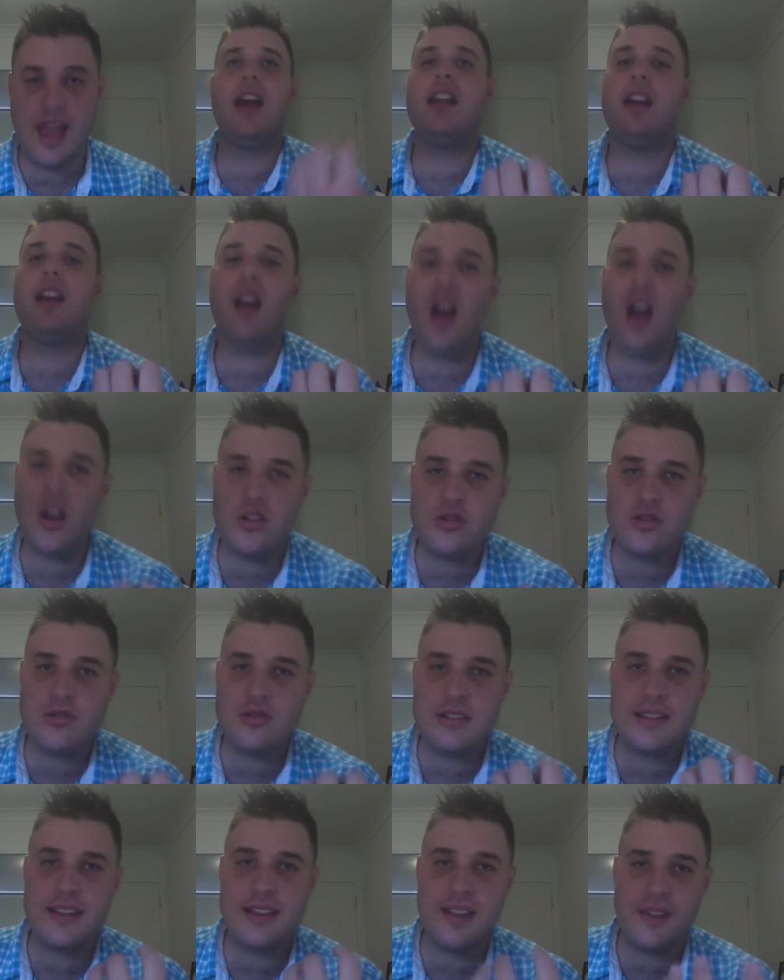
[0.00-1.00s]
A
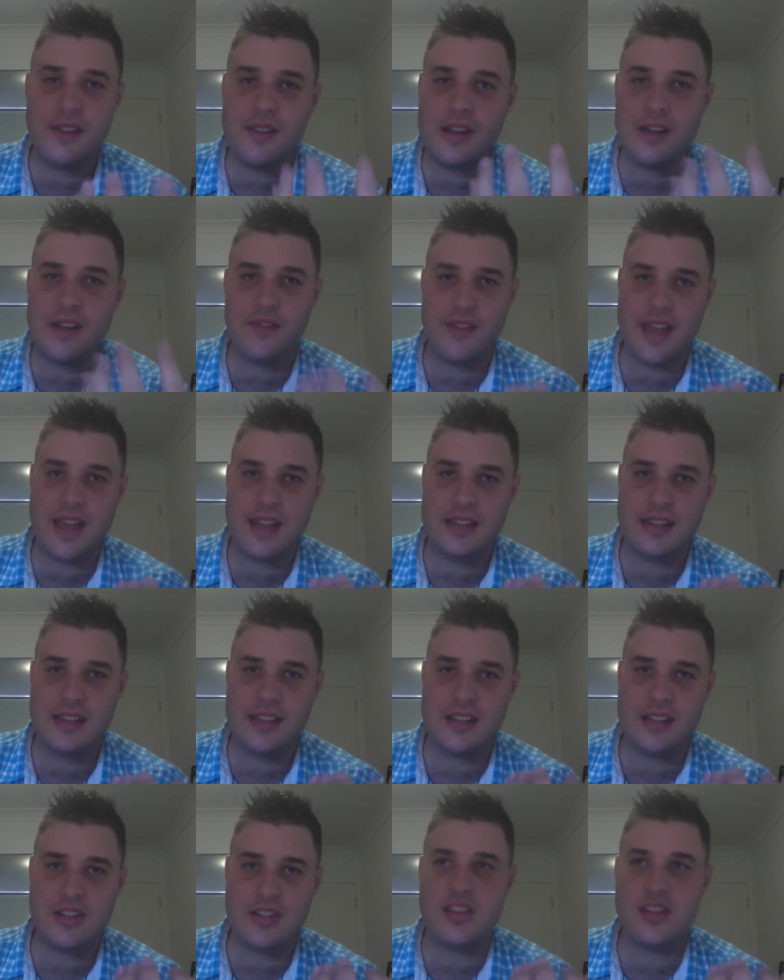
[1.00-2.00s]
country's given
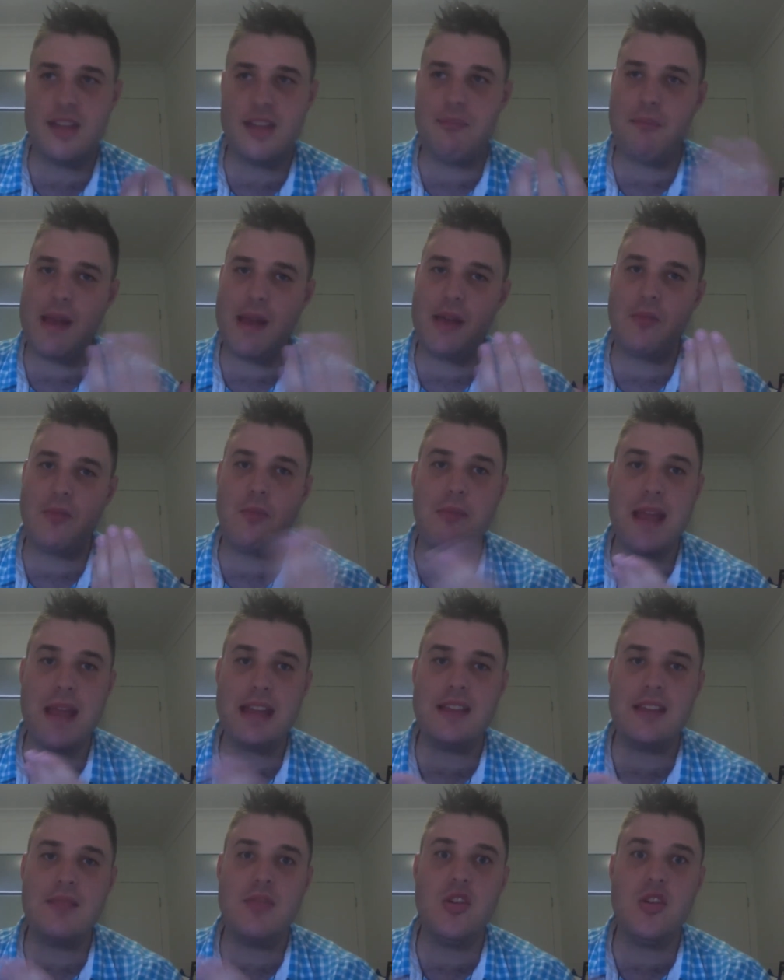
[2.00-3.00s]
advantage that make,
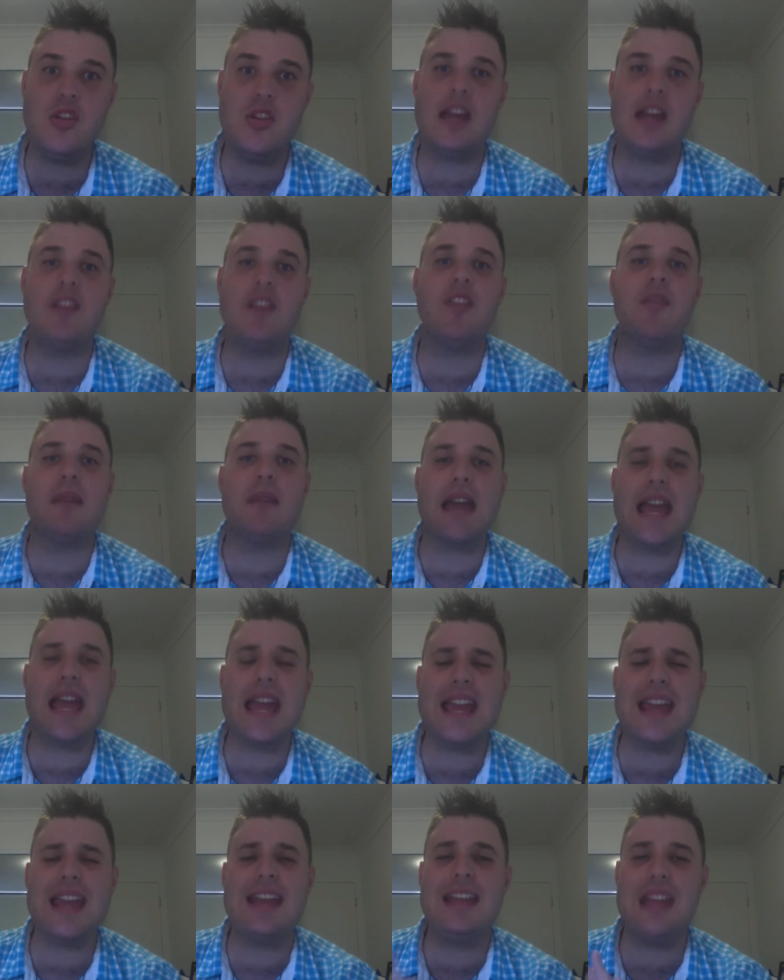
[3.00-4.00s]
make them unique from
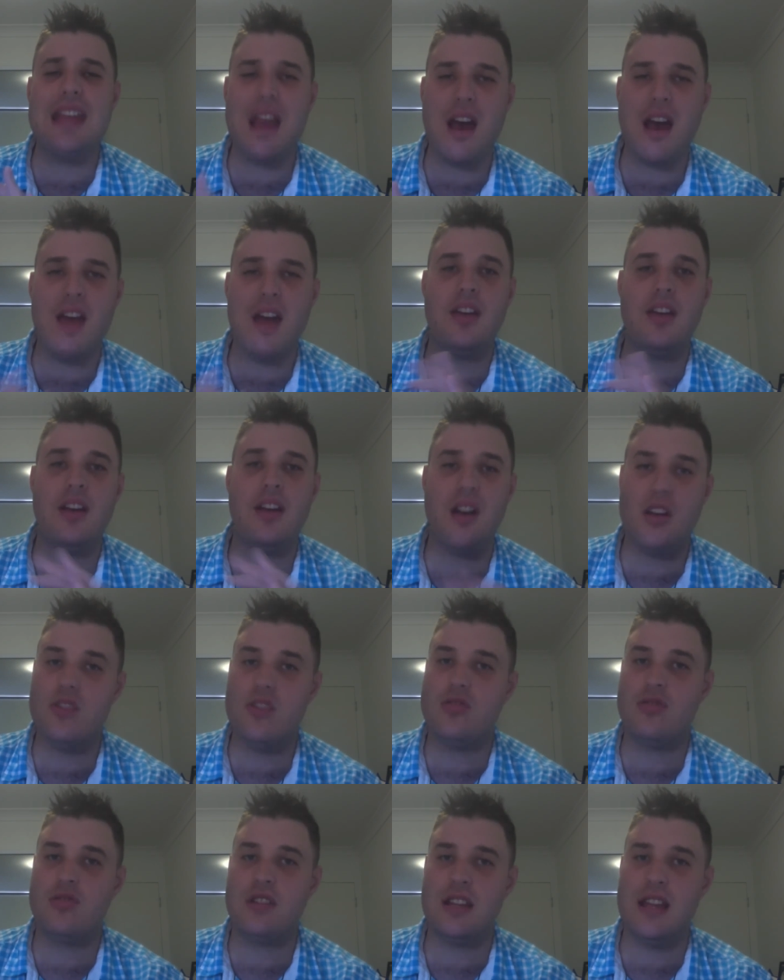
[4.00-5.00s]
any other
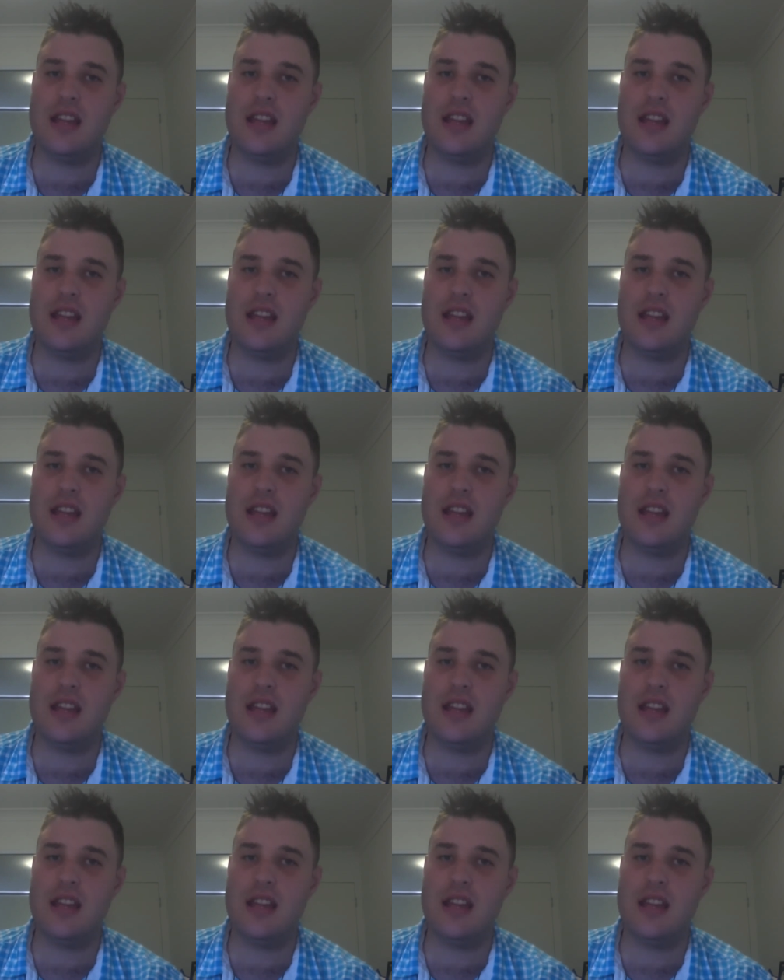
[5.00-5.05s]
country